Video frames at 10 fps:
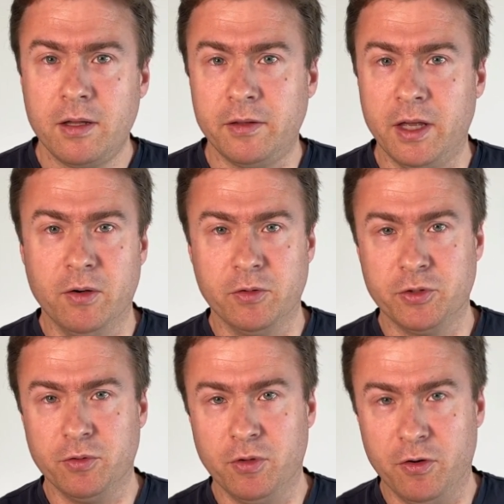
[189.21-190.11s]
They
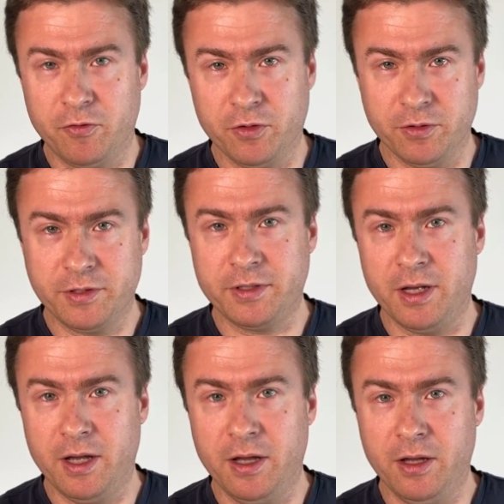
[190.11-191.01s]
also, of
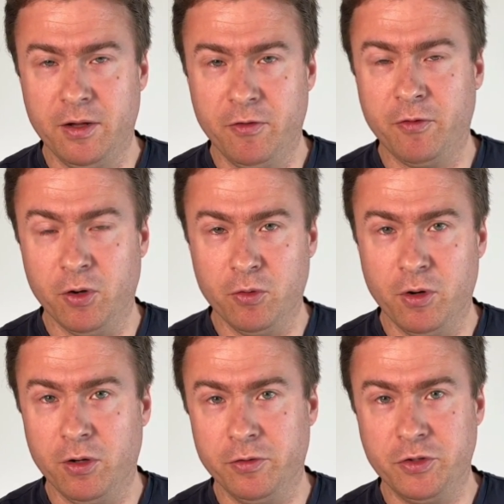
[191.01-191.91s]
course, follow
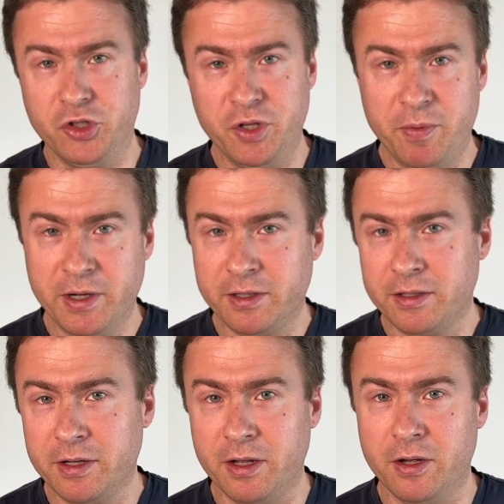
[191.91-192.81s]
all the
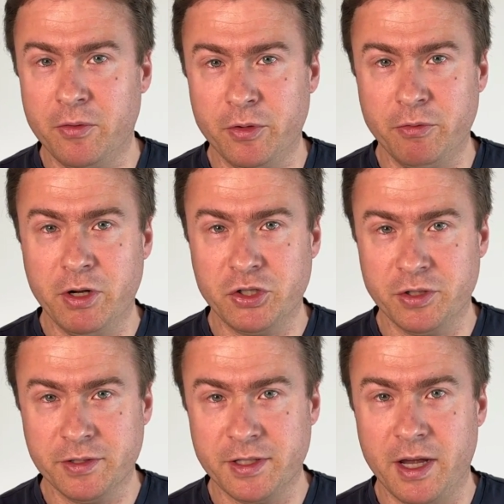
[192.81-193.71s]
GDPR
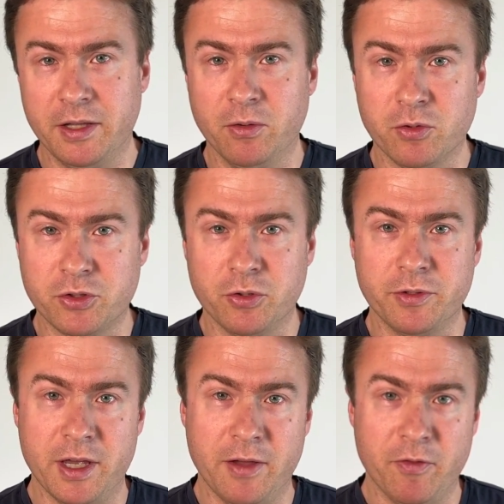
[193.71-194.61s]
regulations, and also
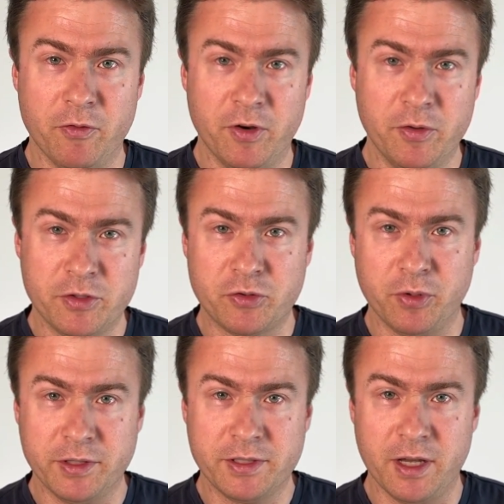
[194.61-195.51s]
they have a very
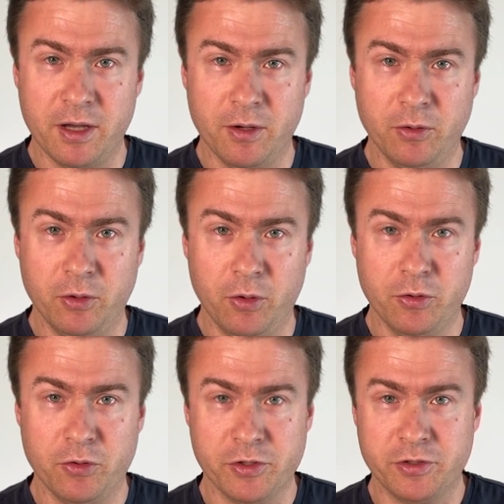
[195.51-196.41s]
strict know
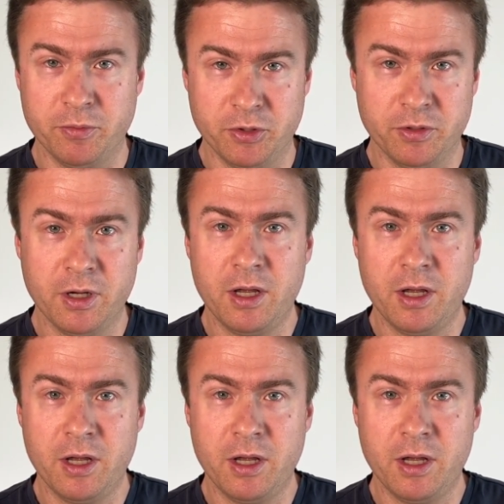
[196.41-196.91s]
your customer